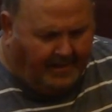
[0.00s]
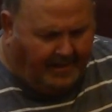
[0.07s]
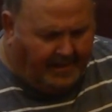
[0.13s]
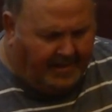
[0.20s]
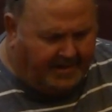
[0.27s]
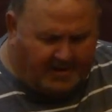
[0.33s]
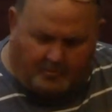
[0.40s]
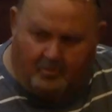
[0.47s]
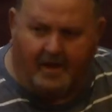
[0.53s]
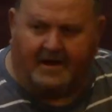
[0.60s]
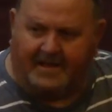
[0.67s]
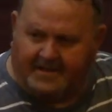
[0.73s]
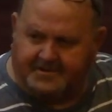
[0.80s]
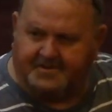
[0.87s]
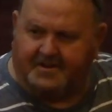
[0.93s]
And you run
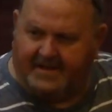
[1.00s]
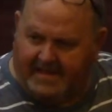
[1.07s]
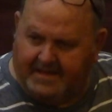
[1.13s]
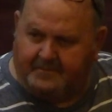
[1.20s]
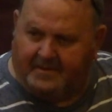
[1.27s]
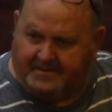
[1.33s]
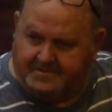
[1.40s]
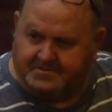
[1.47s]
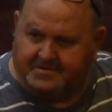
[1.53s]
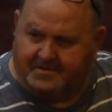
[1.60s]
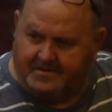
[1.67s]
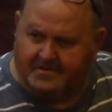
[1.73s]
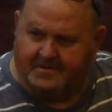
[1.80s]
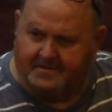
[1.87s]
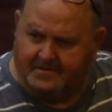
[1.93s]
into demons
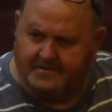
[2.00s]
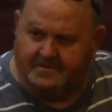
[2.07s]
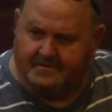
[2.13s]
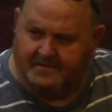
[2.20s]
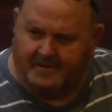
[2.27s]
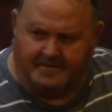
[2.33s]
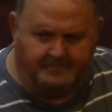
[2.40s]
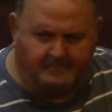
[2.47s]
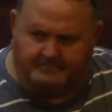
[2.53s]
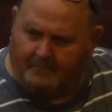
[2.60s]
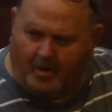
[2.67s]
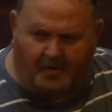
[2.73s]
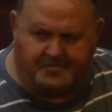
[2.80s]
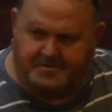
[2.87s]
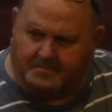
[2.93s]

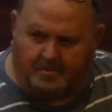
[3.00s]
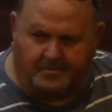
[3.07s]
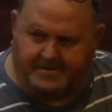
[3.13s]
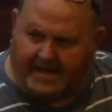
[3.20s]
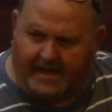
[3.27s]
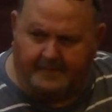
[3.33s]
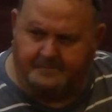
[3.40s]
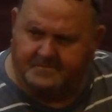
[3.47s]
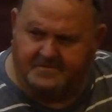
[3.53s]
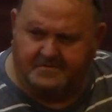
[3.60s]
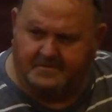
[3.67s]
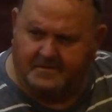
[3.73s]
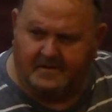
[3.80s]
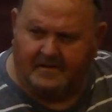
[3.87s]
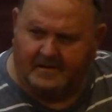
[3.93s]
multiple times.
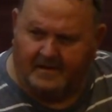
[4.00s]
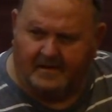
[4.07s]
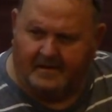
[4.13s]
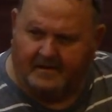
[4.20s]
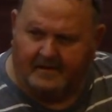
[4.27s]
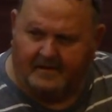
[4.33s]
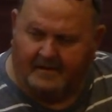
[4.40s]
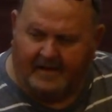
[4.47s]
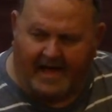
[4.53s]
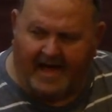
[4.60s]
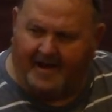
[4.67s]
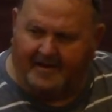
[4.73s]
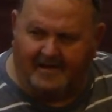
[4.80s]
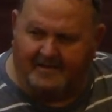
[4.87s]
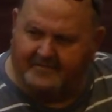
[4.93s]
I
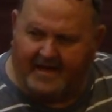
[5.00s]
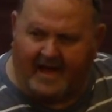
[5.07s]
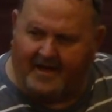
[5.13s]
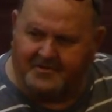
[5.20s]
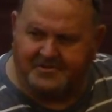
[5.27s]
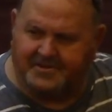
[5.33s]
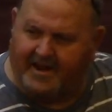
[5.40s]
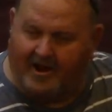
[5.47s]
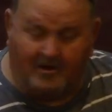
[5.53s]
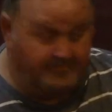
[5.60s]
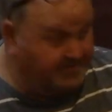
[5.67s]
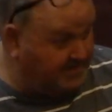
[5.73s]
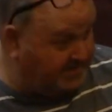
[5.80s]
love how scared the